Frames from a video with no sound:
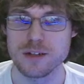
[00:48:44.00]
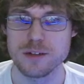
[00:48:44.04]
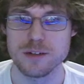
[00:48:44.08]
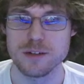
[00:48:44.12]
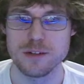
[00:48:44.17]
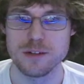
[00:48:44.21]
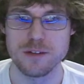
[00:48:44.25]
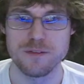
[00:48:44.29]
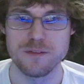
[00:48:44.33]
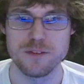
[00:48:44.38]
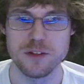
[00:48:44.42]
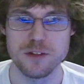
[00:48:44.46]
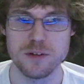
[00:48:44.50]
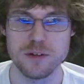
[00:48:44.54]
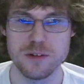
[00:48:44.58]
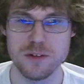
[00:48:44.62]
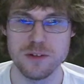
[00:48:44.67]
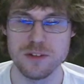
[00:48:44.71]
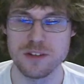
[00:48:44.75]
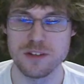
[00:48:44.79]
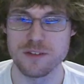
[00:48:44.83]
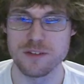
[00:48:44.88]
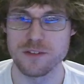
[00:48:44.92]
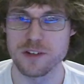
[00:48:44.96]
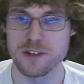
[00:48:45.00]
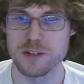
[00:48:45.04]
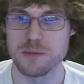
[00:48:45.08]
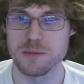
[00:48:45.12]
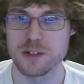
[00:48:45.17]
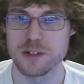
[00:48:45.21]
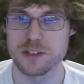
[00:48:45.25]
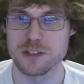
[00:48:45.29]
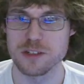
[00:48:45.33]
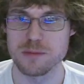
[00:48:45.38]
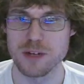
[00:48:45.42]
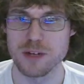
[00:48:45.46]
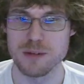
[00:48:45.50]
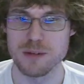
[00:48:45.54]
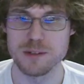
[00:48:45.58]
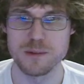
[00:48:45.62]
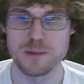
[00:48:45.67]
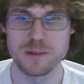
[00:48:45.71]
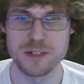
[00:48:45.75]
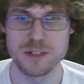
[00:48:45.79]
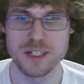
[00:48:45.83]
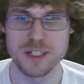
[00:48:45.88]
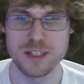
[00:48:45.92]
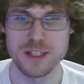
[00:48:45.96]
If you don't use it very much, you probably
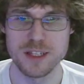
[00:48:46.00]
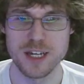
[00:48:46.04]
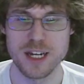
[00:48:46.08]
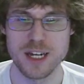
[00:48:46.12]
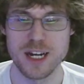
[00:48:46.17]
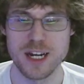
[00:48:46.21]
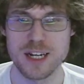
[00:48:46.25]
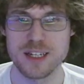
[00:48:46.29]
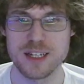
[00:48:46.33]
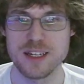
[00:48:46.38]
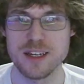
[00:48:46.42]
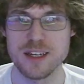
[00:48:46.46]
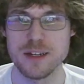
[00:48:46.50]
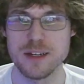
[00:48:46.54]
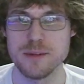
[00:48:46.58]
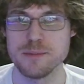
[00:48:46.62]
won't need that hotkey.